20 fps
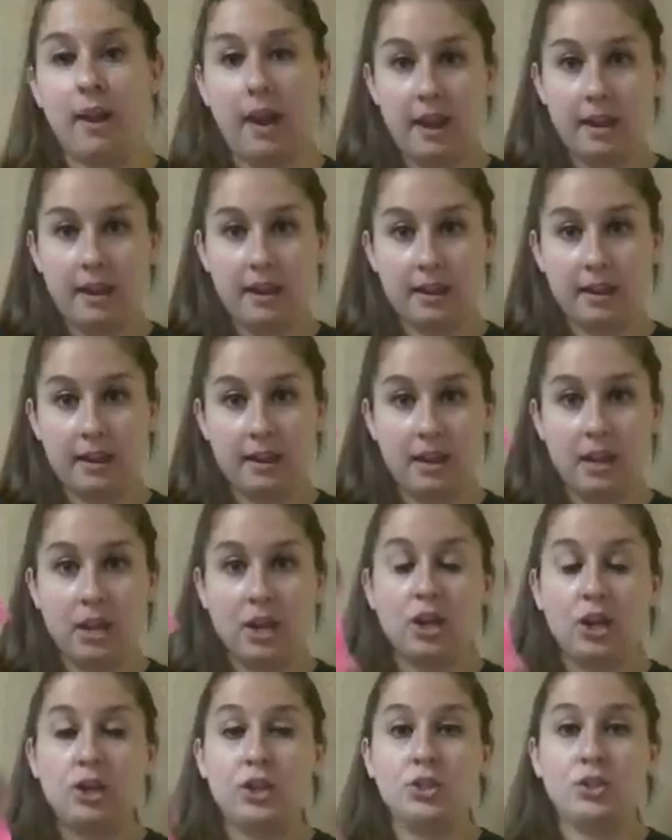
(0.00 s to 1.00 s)
Okay.
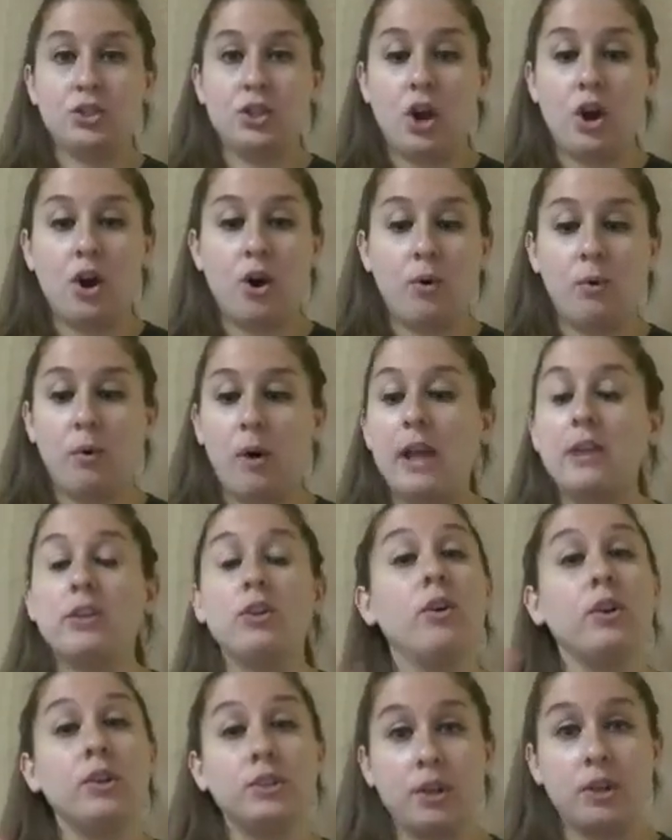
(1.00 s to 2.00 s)
So, and
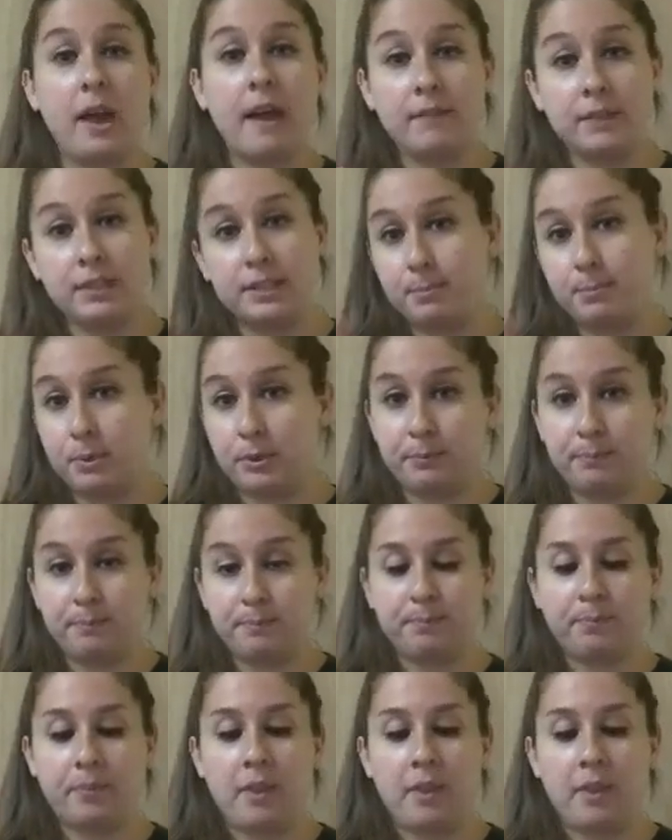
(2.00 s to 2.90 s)
you also have a spoon.